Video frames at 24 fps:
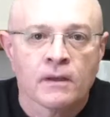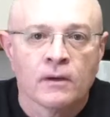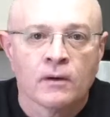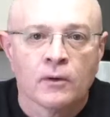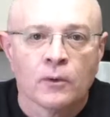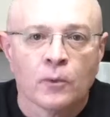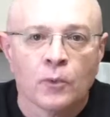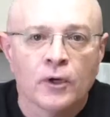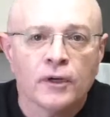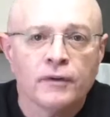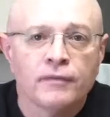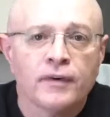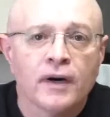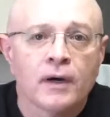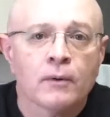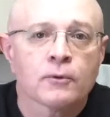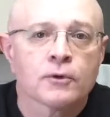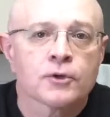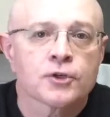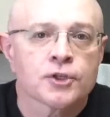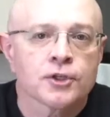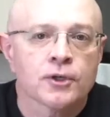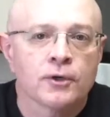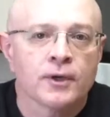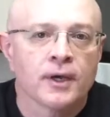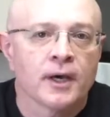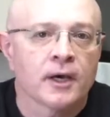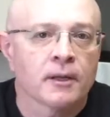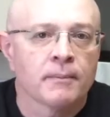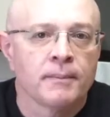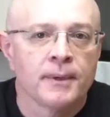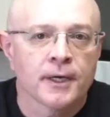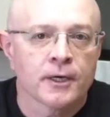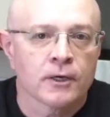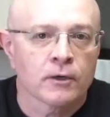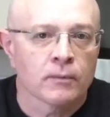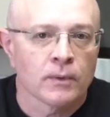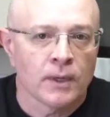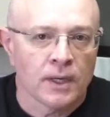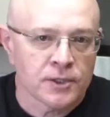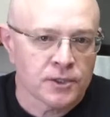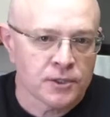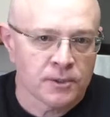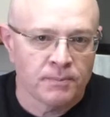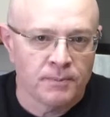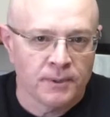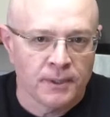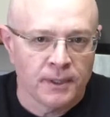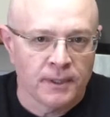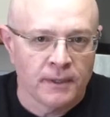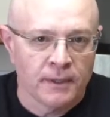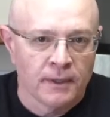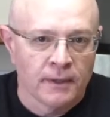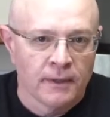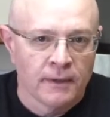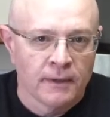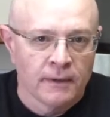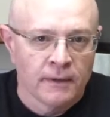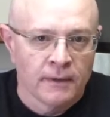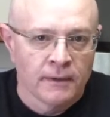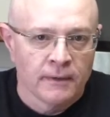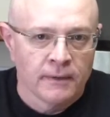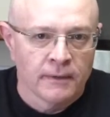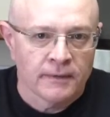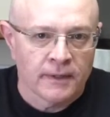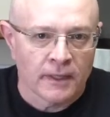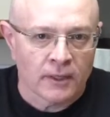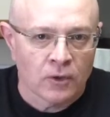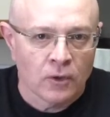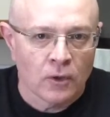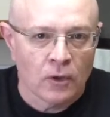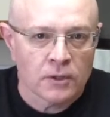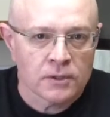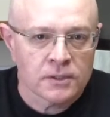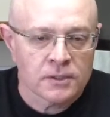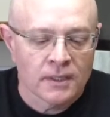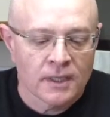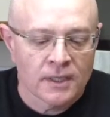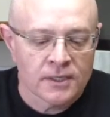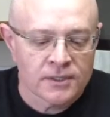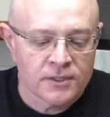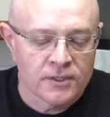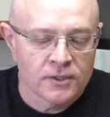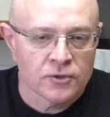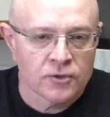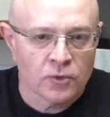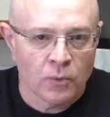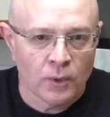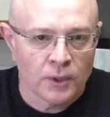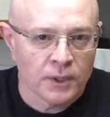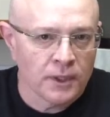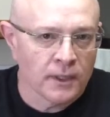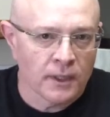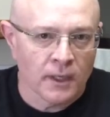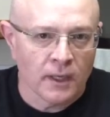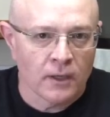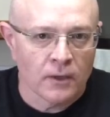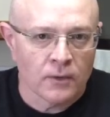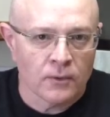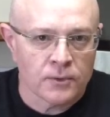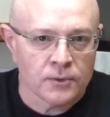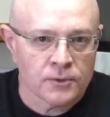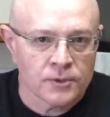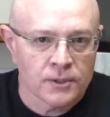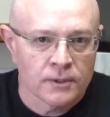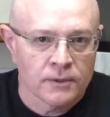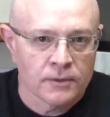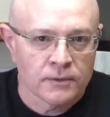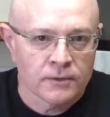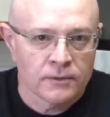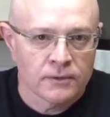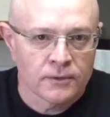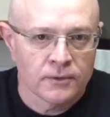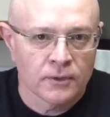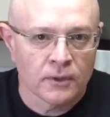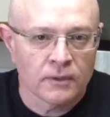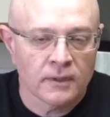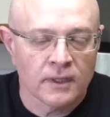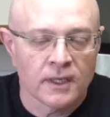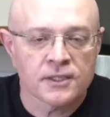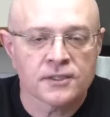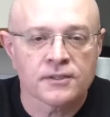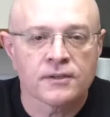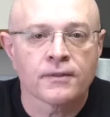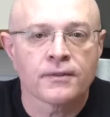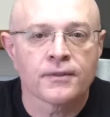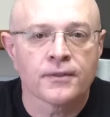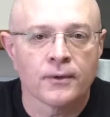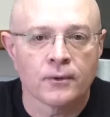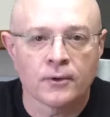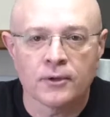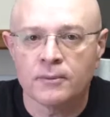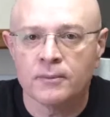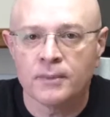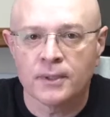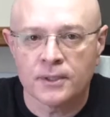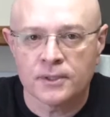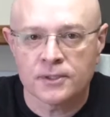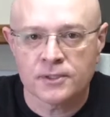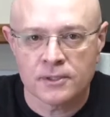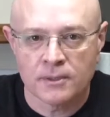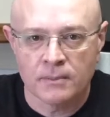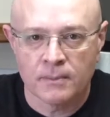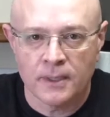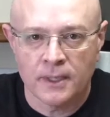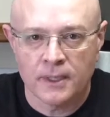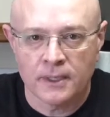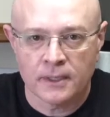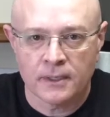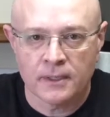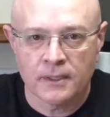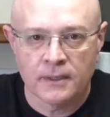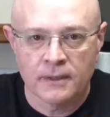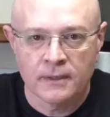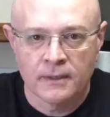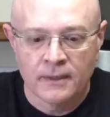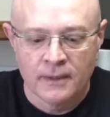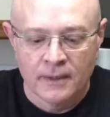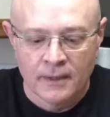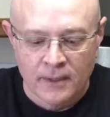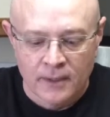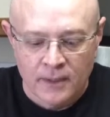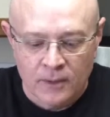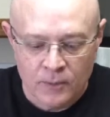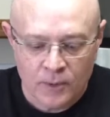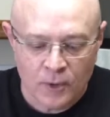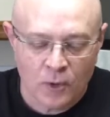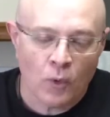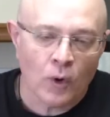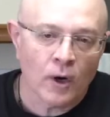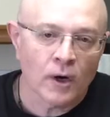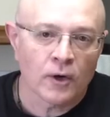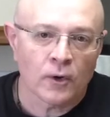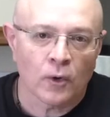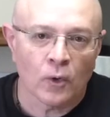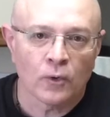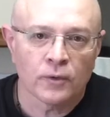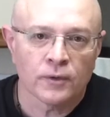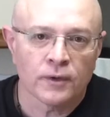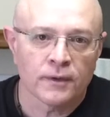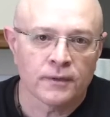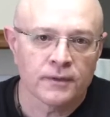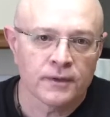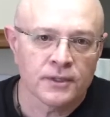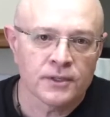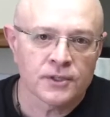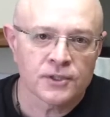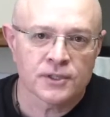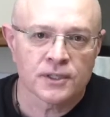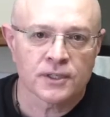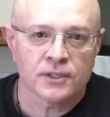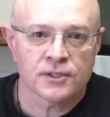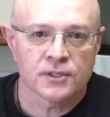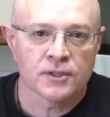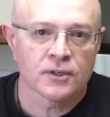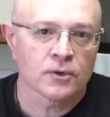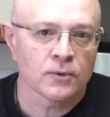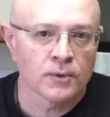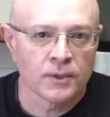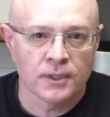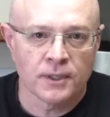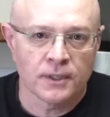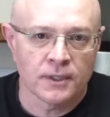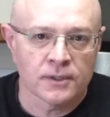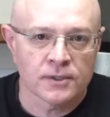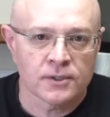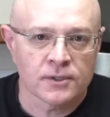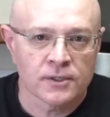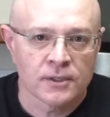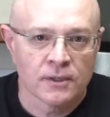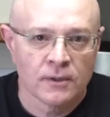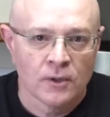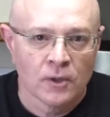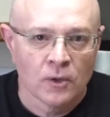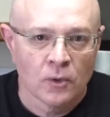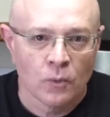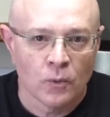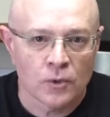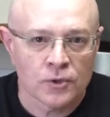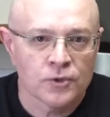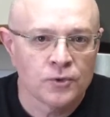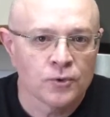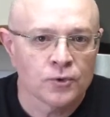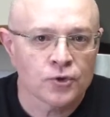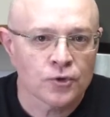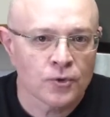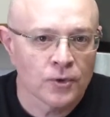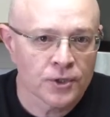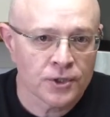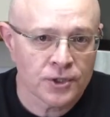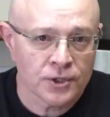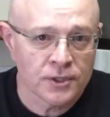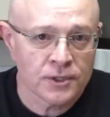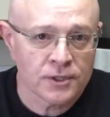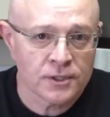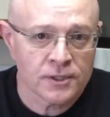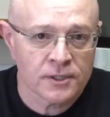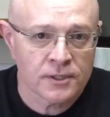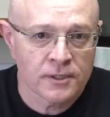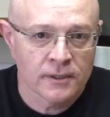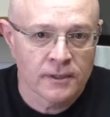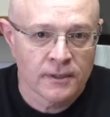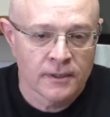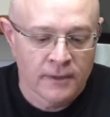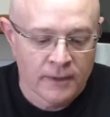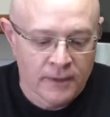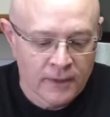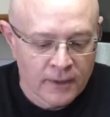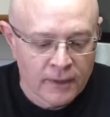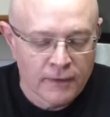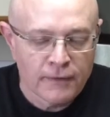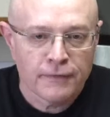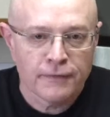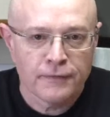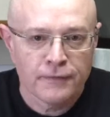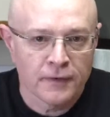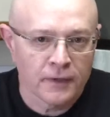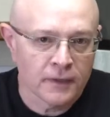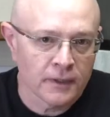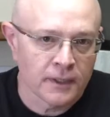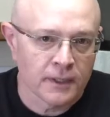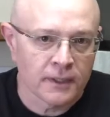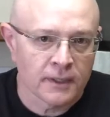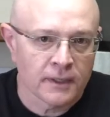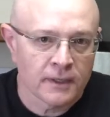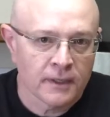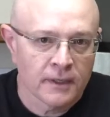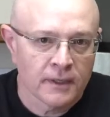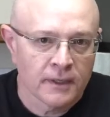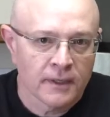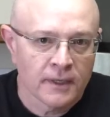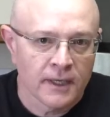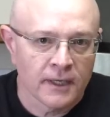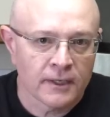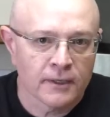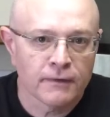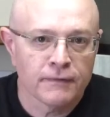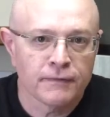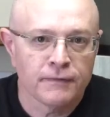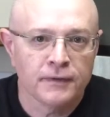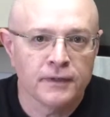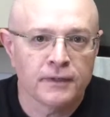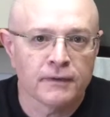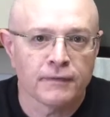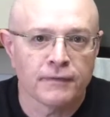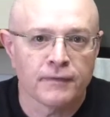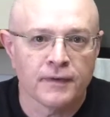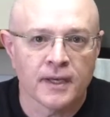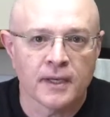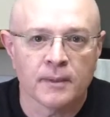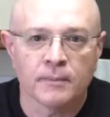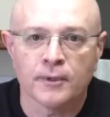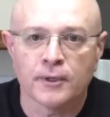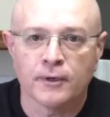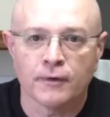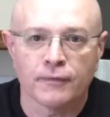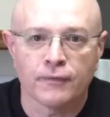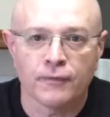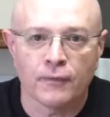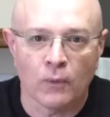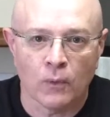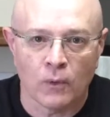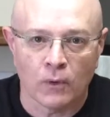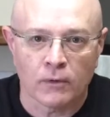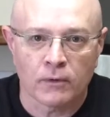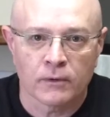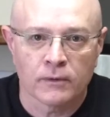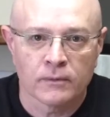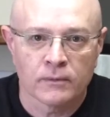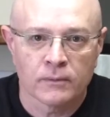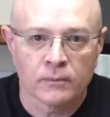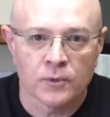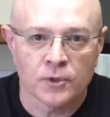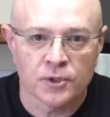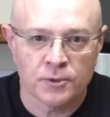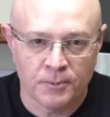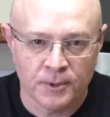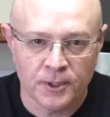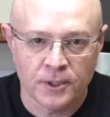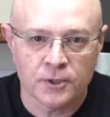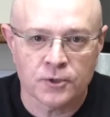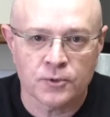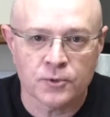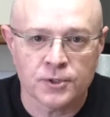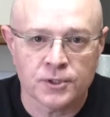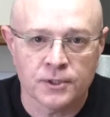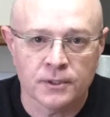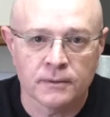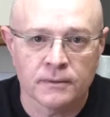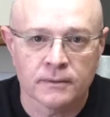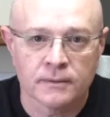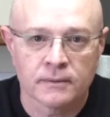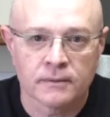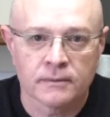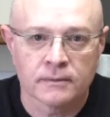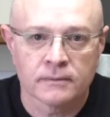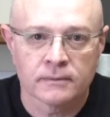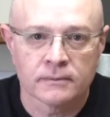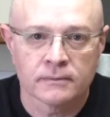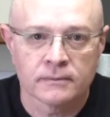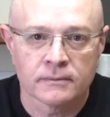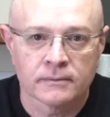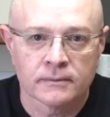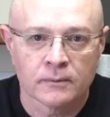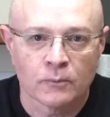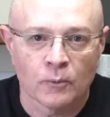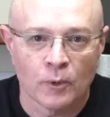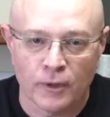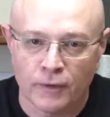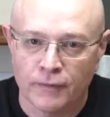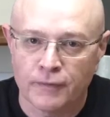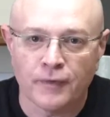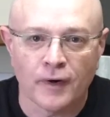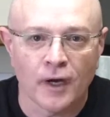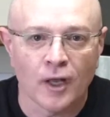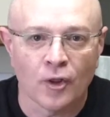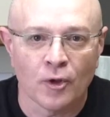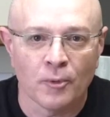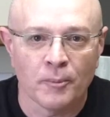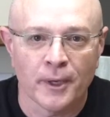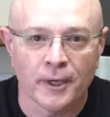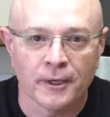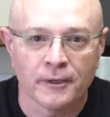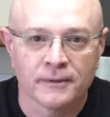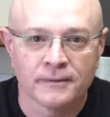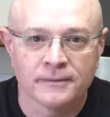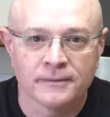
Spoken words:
What if I were to show you how to make a recipe that cost less than $20, took less than 30 minutes to make, required only these 6 ingredients, was nutritious, filling, and could feed a family of 4? Would you be interested? Well then follow me.